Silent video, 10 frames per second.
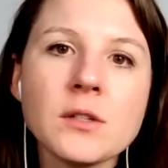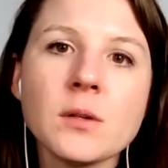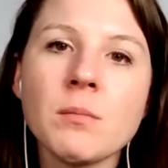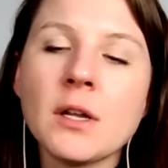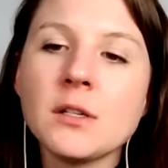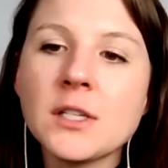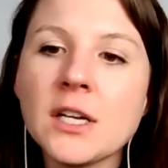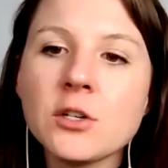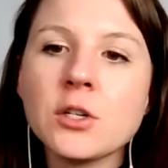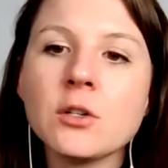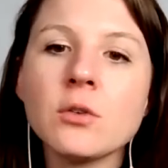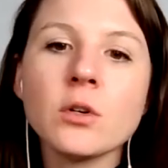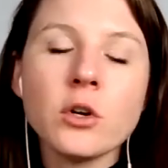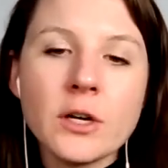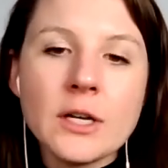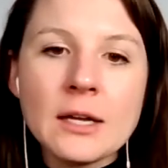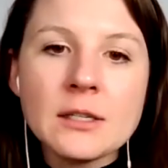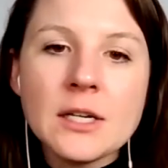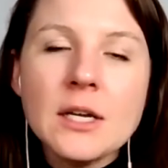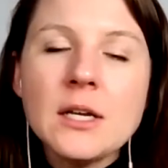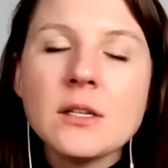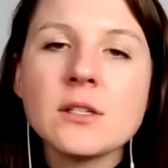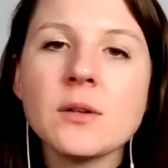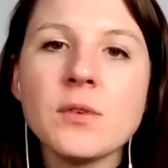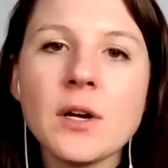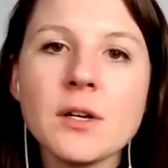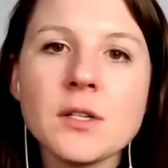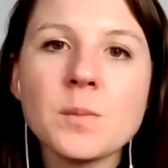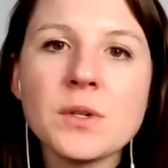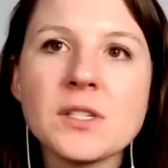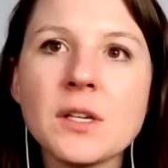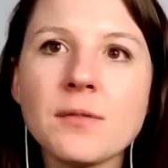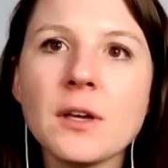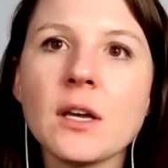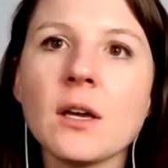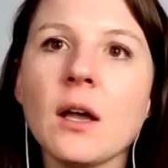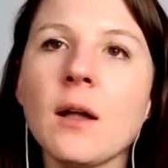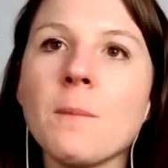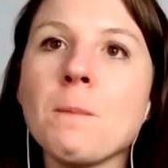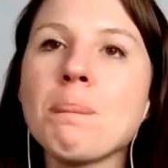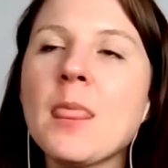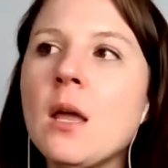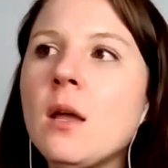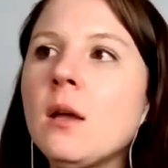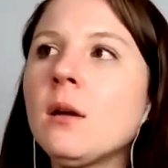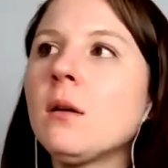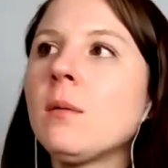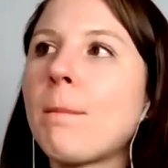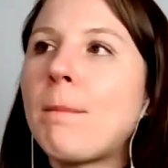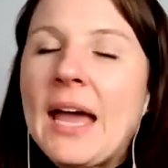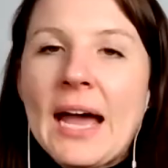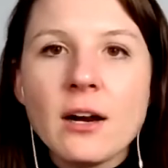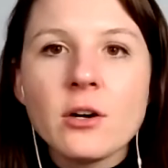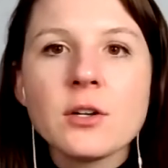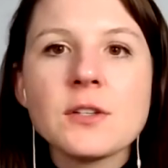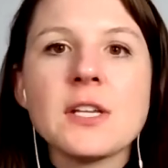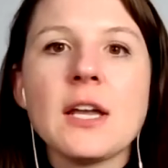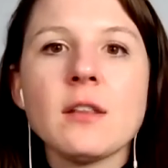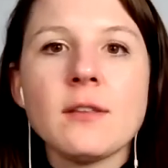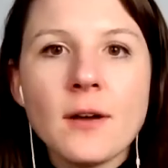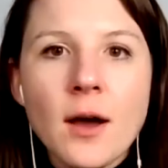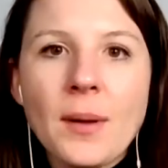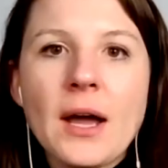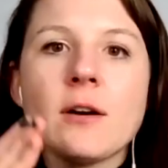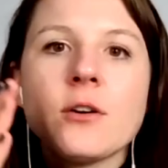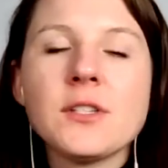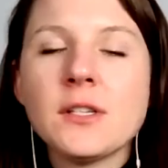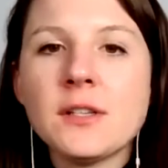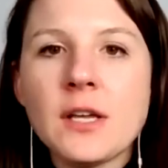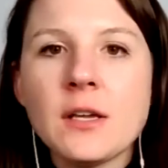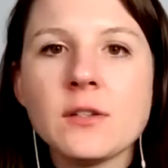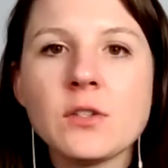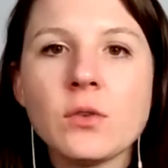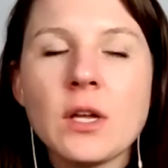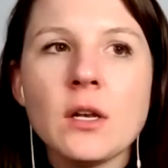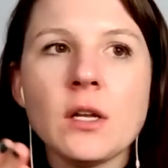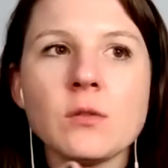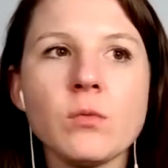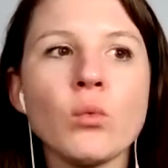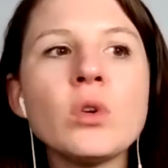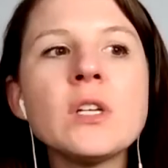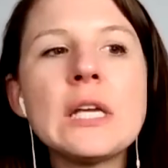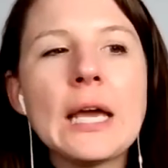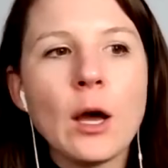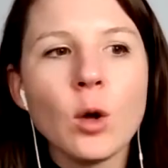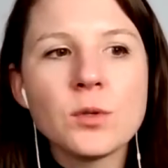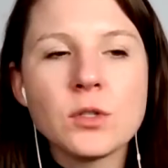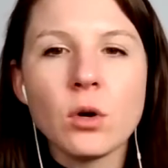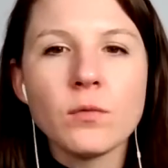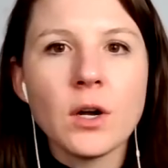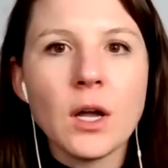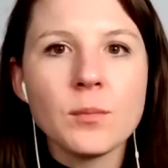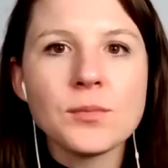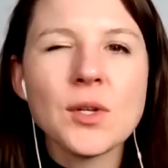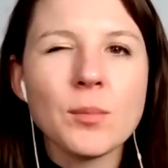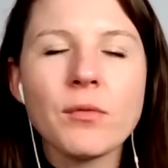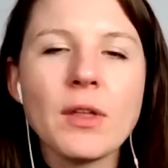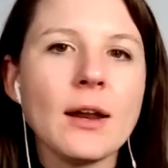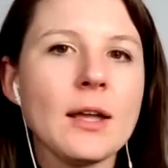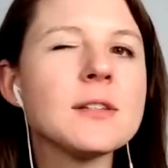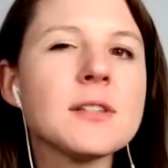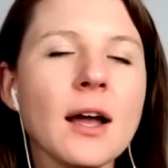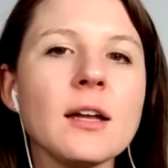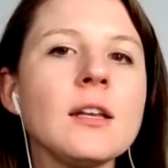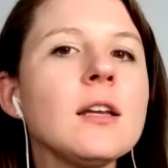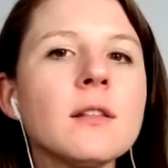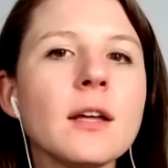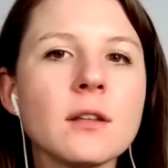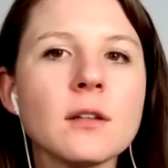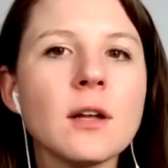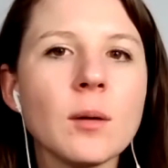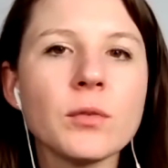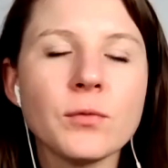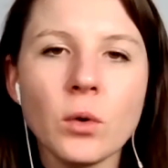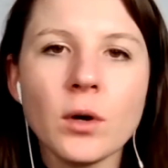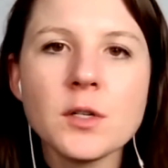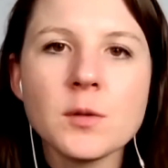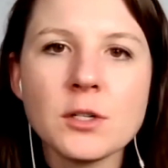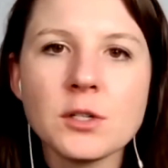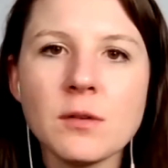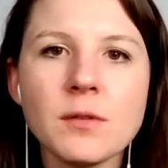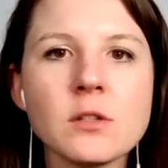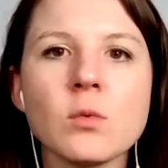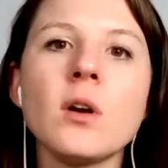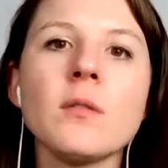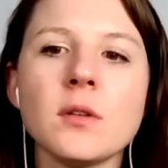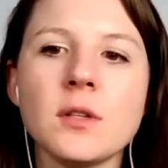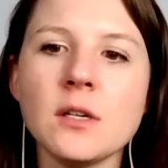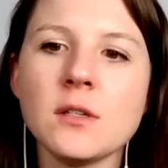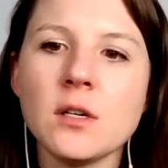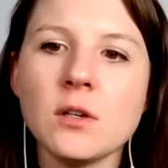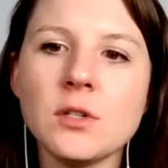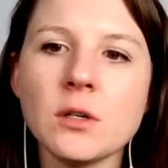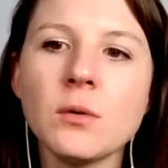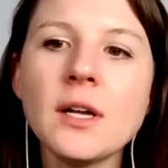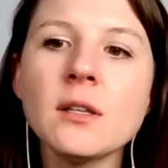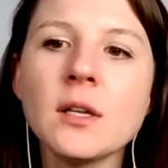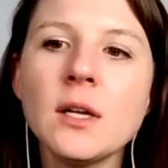some meditation or create some very specific patterns and thought patterns and things, so that it really helps to overcome some of that anxiety, like the night before, especially if that's one of the things that you deal with.